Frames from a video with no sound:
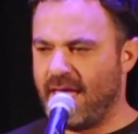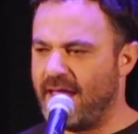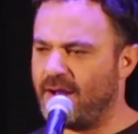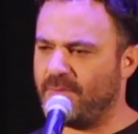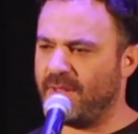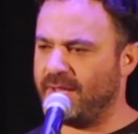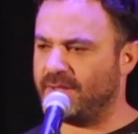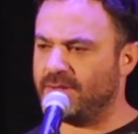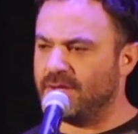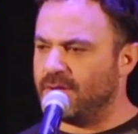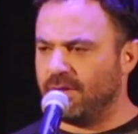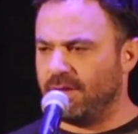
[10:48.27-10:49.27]
And I'm like,
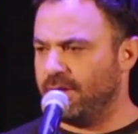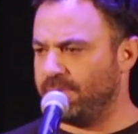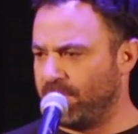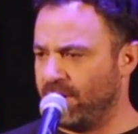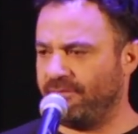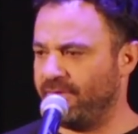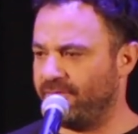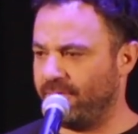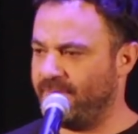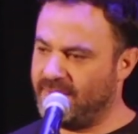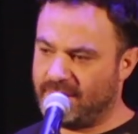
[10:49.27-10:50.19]
it's perfect for me,